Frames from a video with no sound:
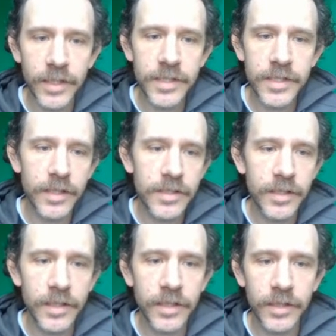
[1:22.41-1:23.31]
they say a
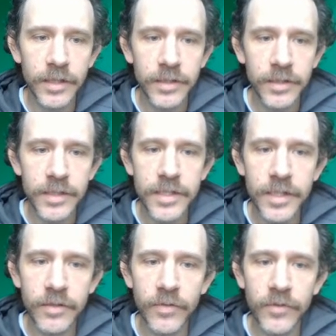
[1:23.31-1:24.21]
study conducted to
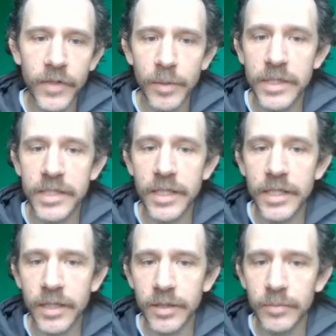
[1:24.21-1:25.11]
see if a family's
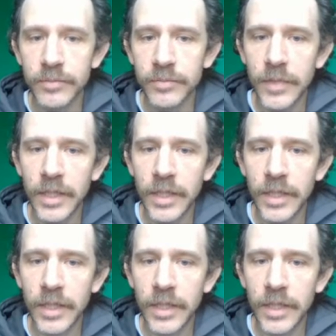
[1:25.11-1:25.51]
income